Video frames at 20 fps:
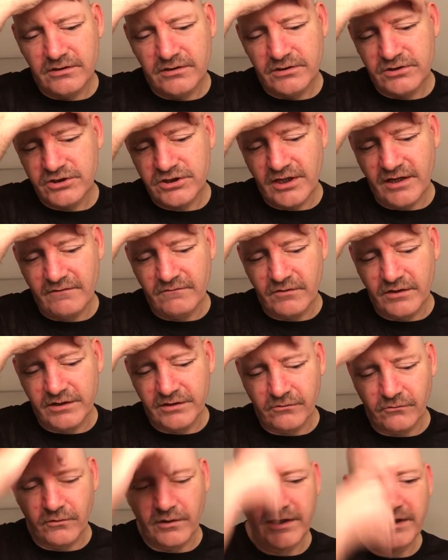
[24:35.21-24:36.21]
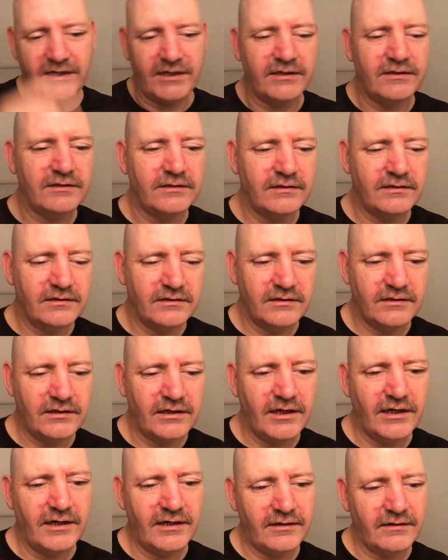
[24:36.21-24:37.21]
shave went great.
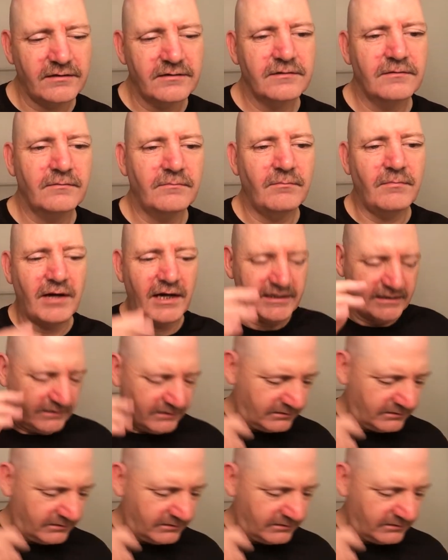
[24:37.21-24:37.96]
Yeah, my,